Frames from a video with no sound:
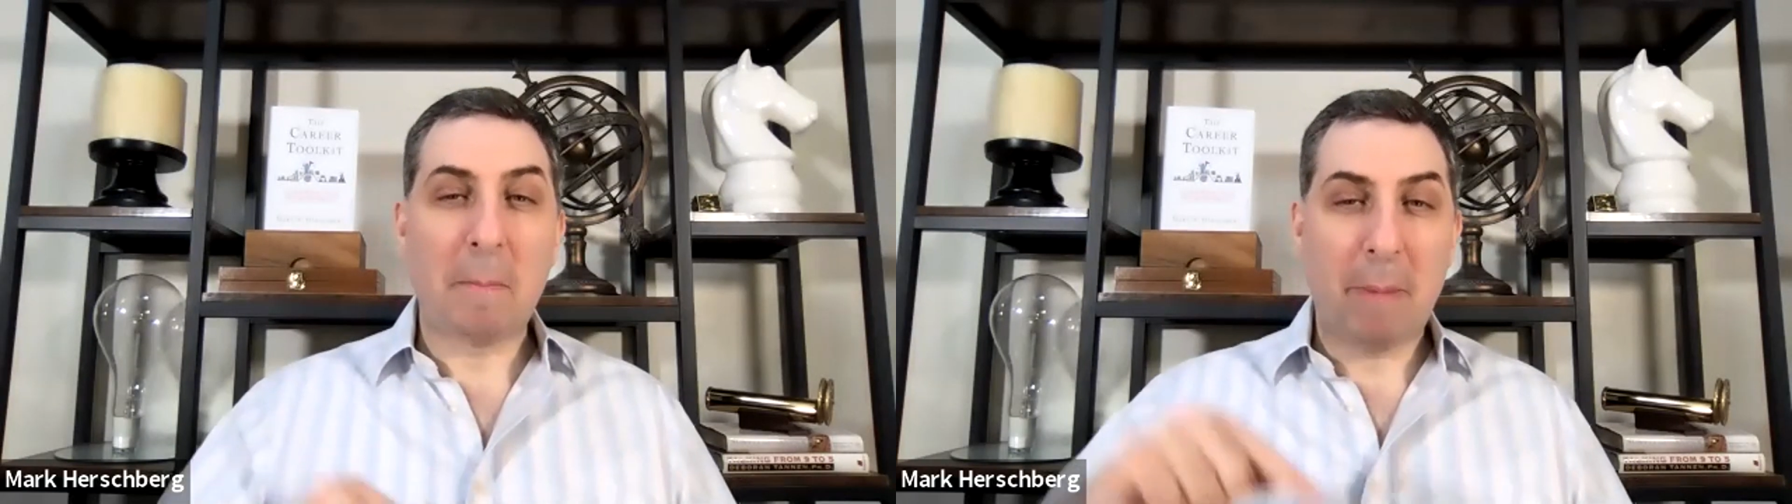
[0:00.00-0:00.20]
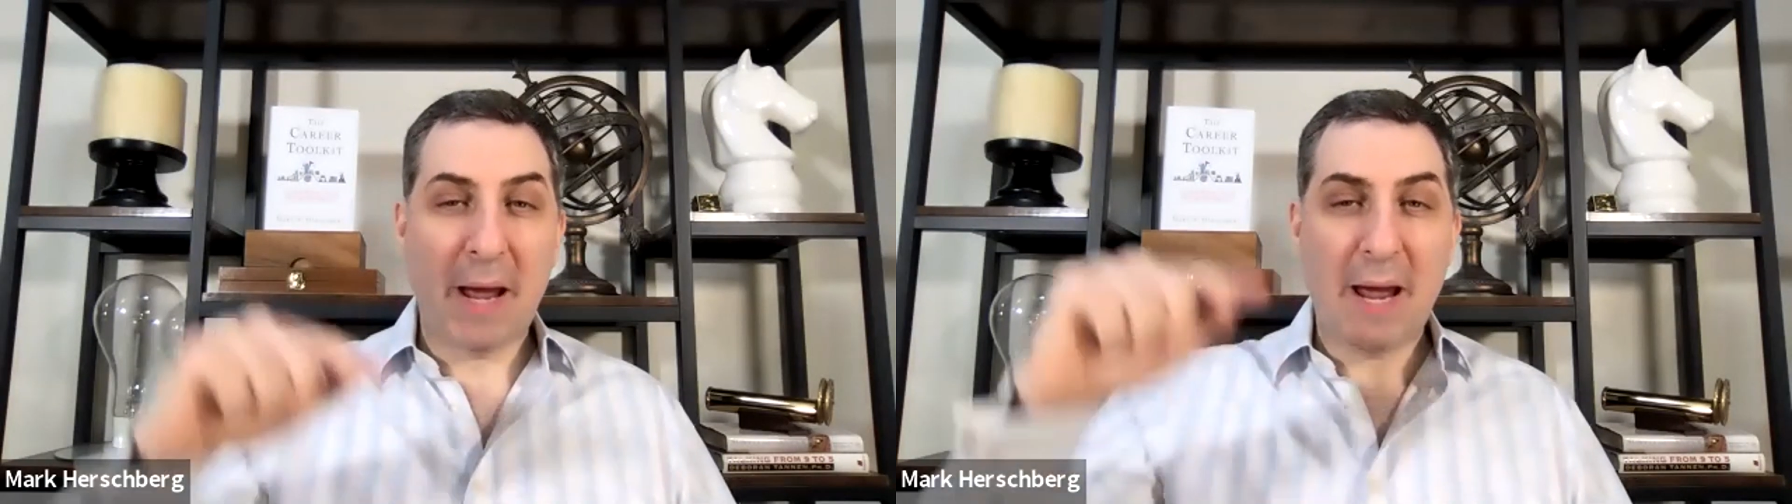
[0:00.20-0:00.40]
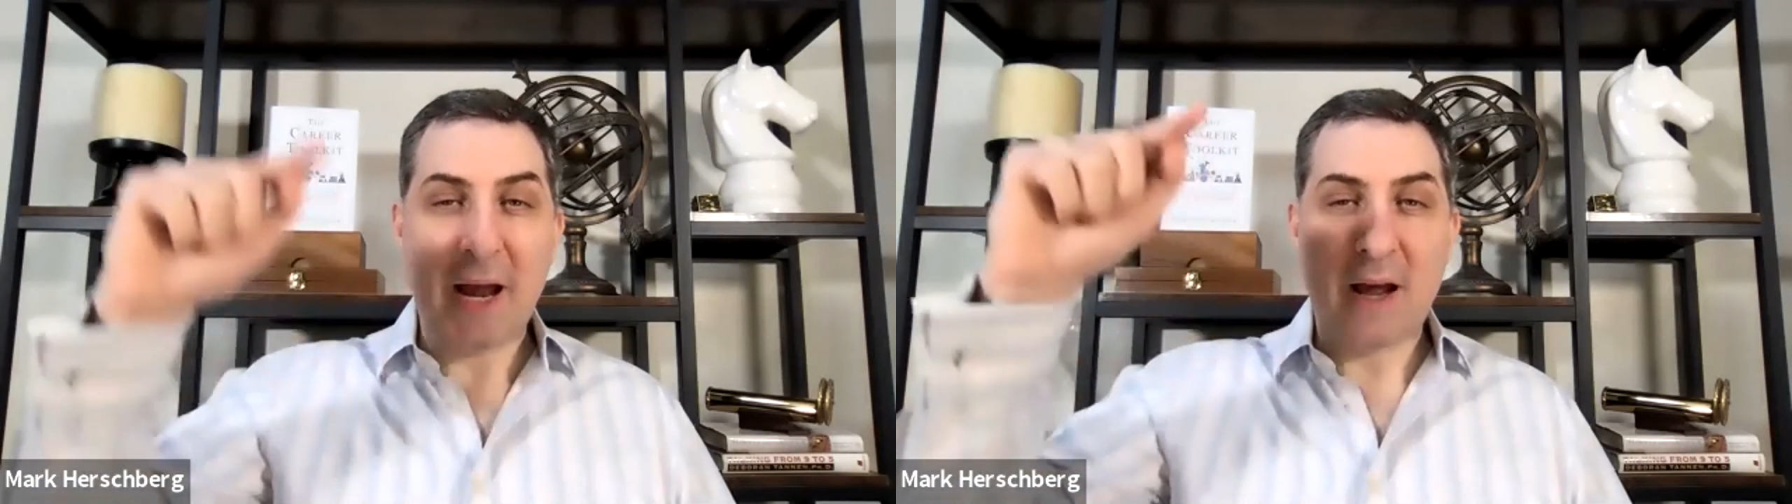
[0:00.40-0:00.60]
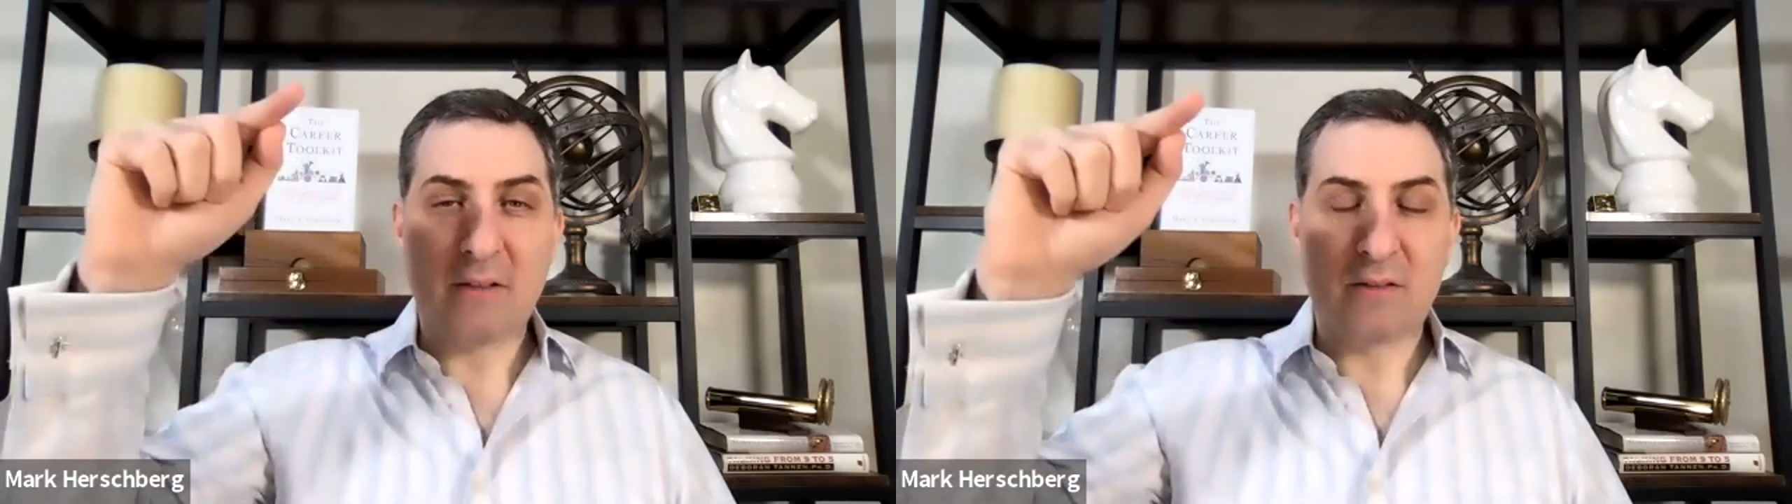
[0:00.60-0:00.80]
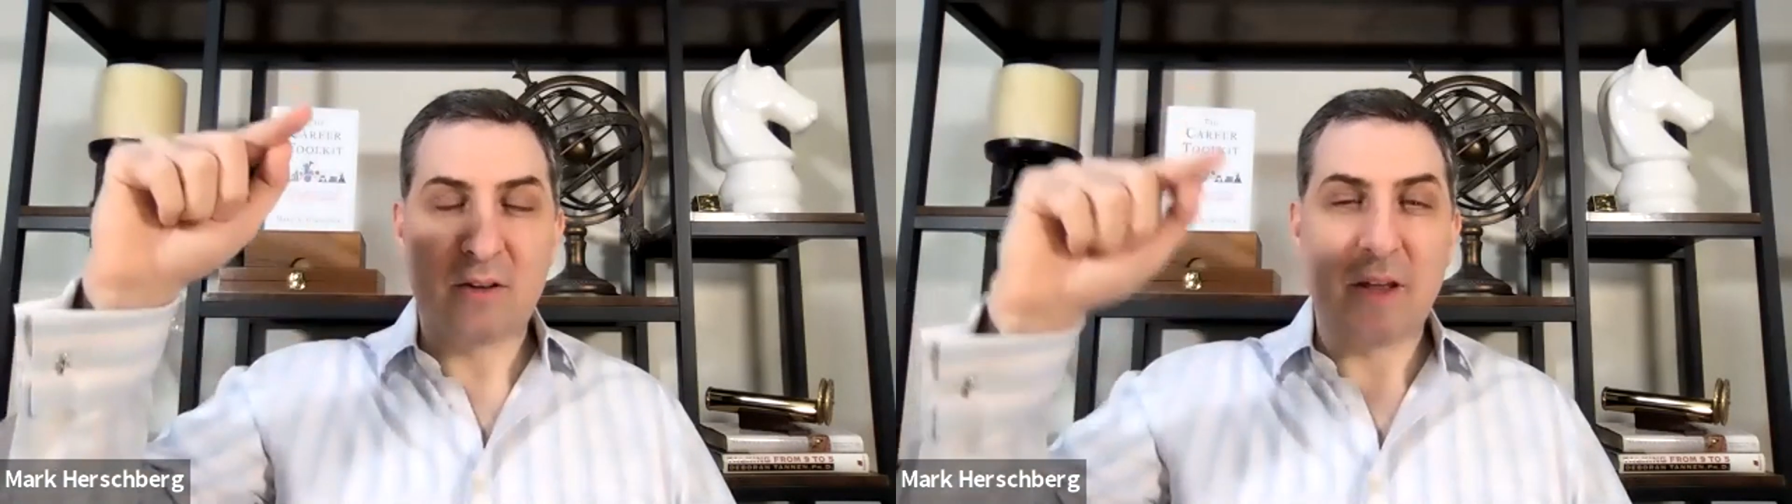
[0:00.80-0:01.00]
path
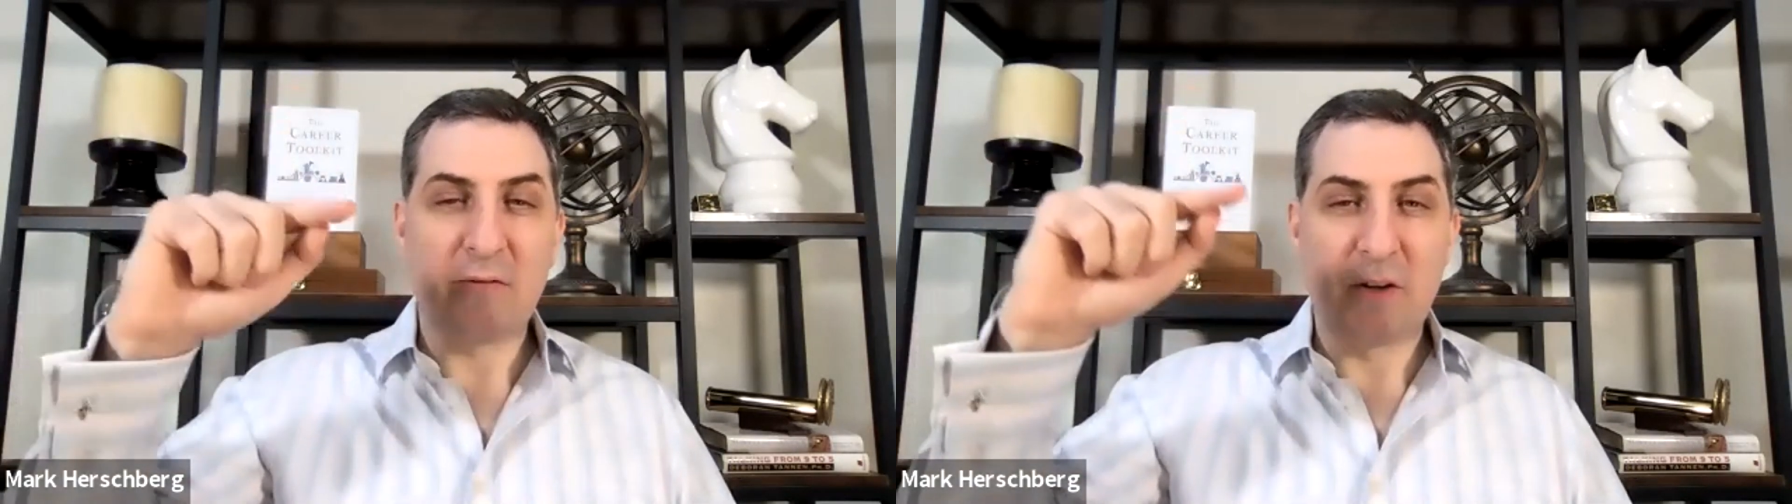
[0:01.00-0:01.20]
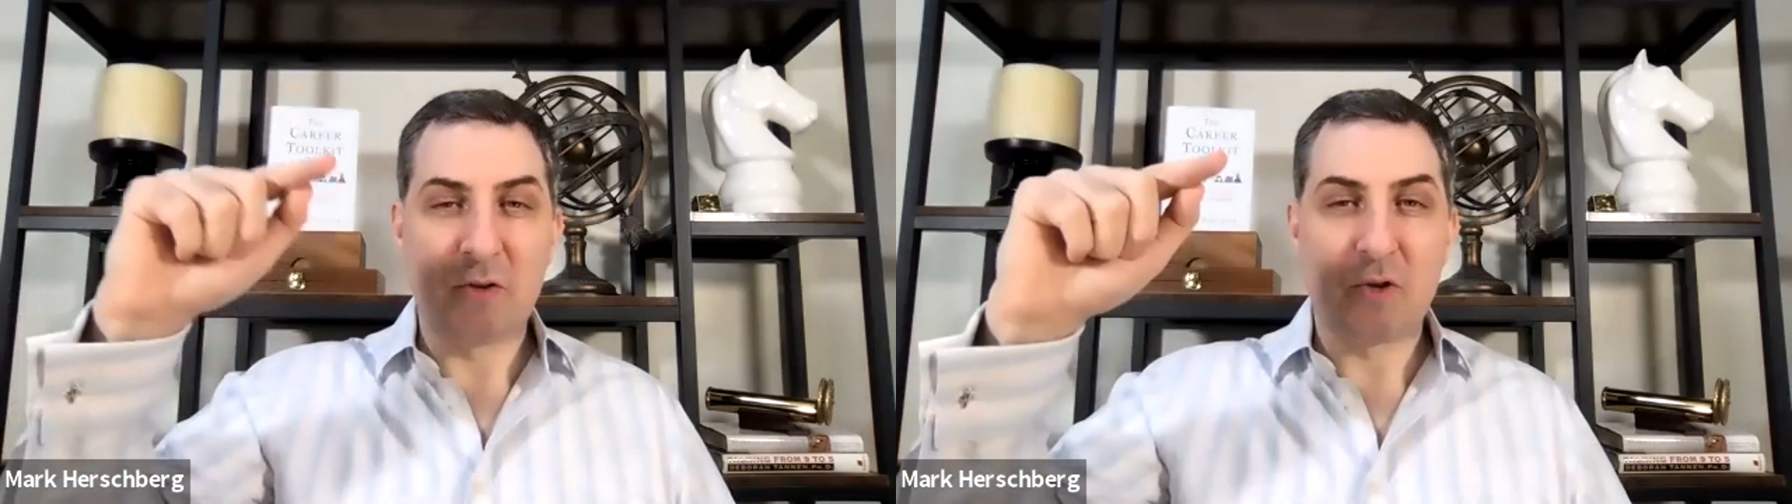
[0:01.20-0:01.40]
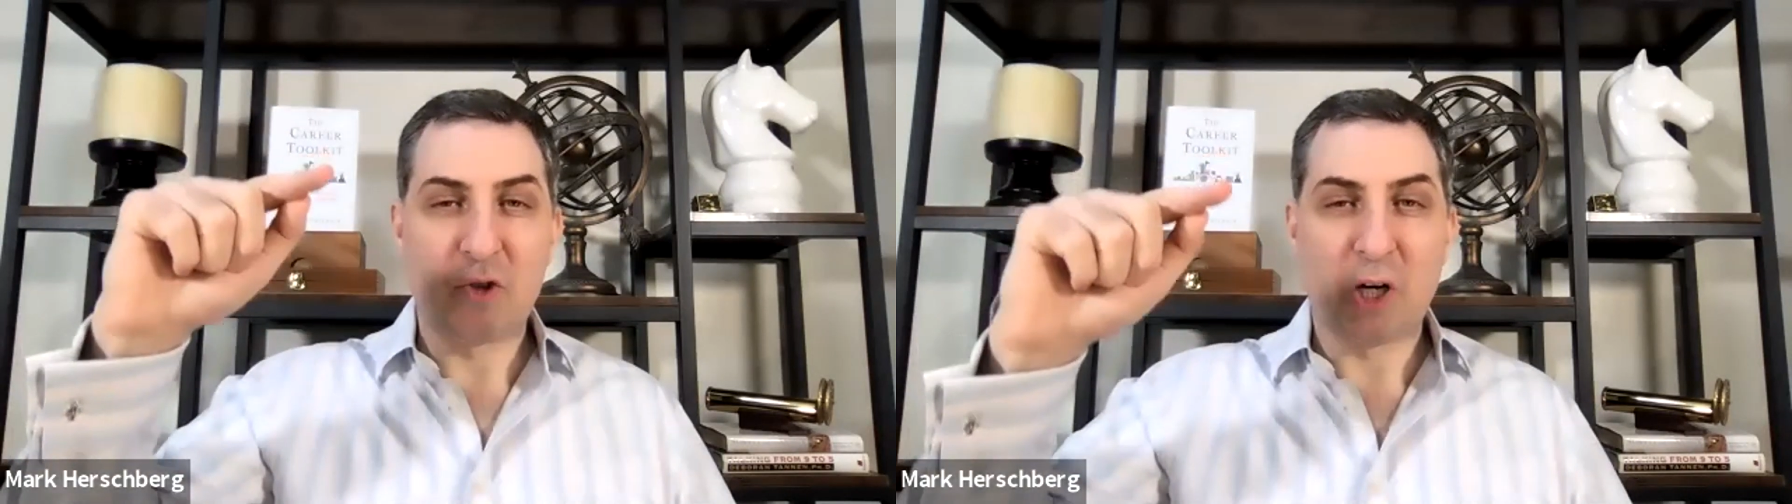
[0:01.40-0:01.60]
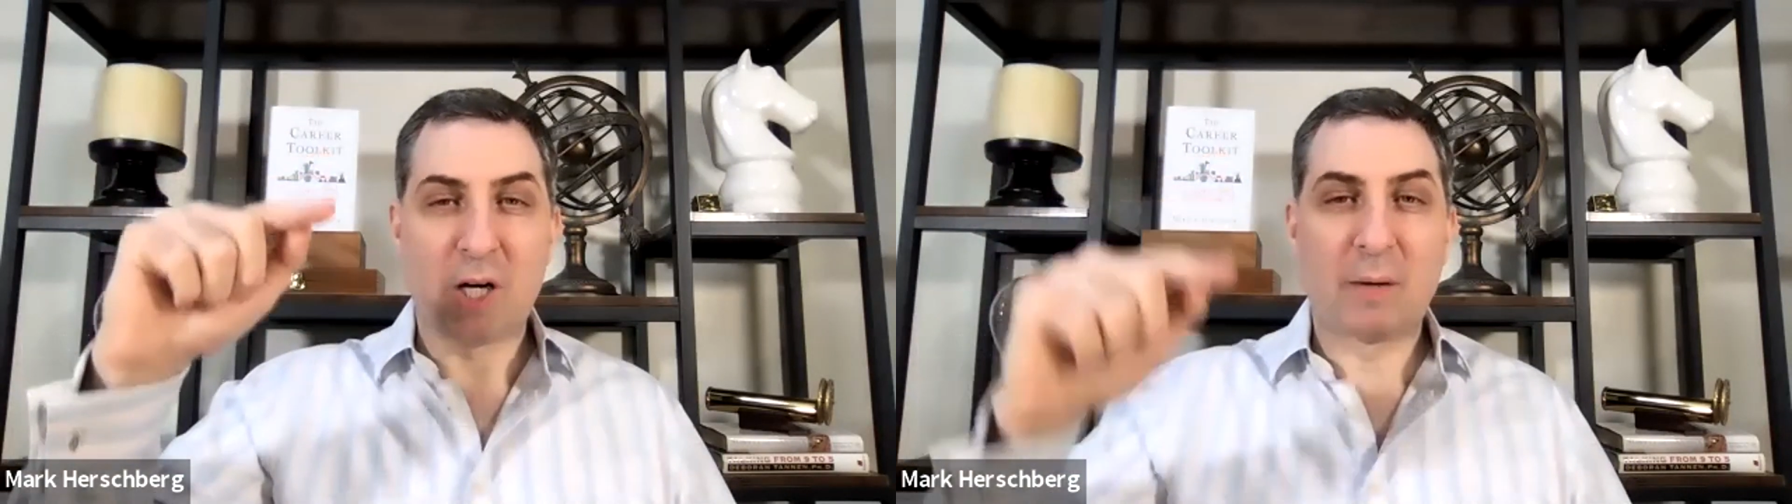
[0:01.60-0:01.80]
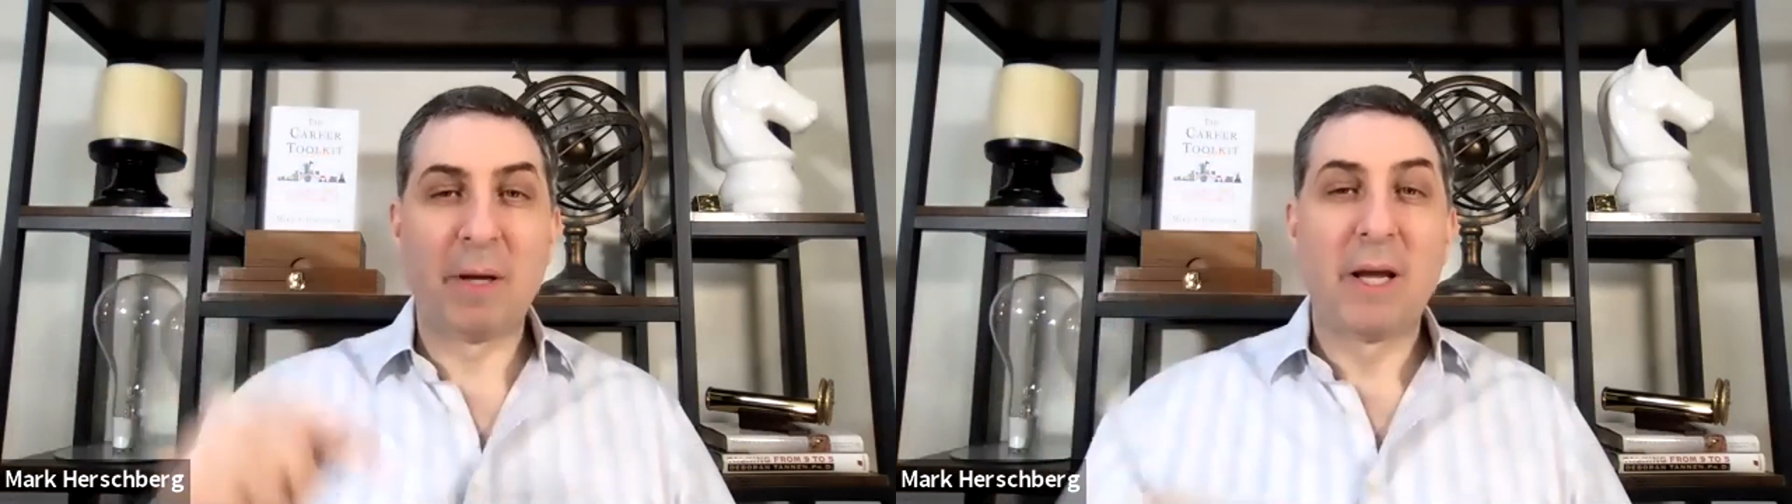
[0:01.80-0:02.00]
to that future job.